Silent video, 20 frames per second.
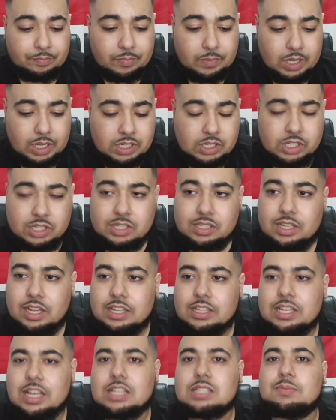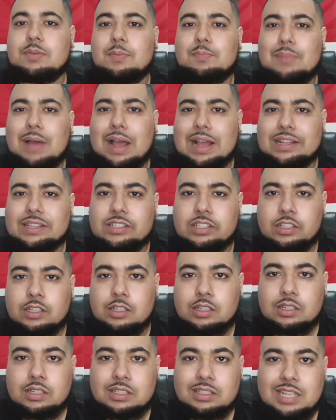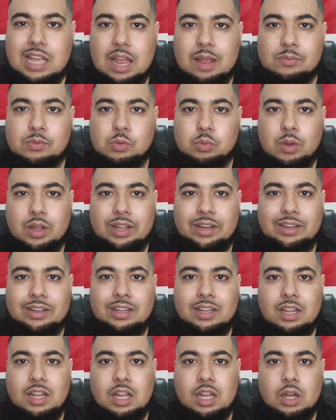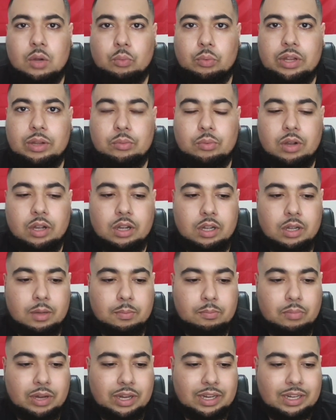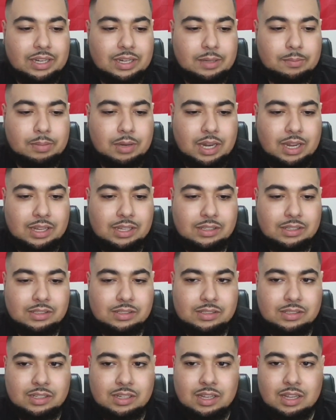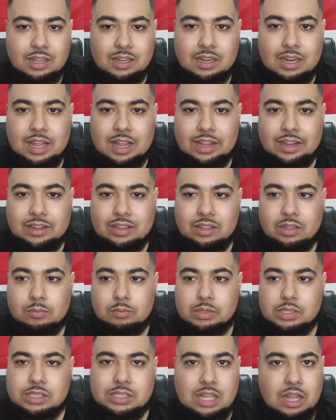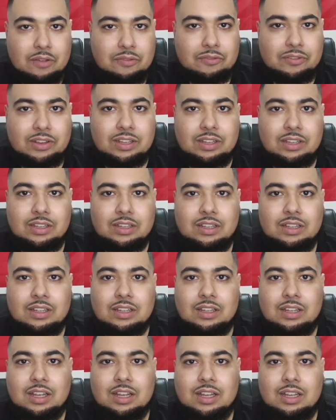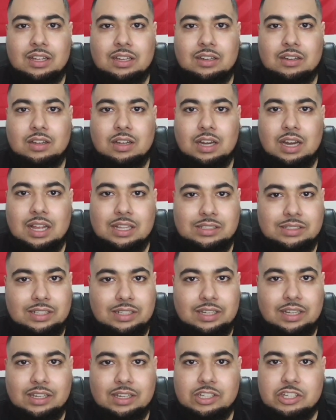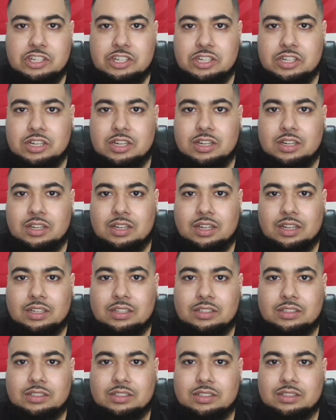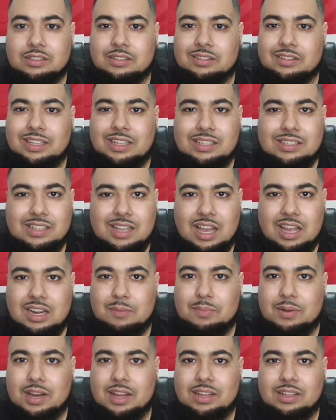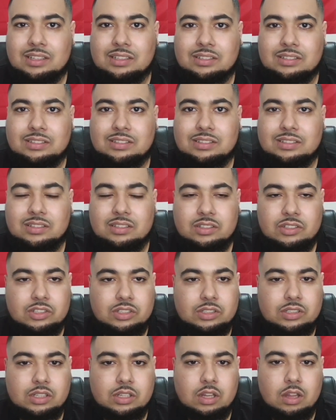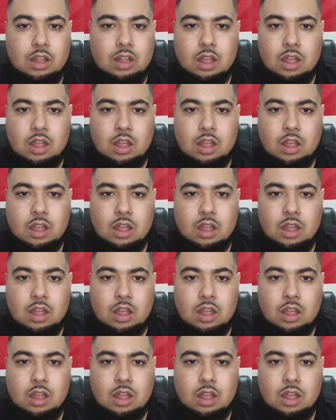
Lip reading: It takes me back to the times when we were bringing in players like Mustafi and Kolasinac, and these kind of players just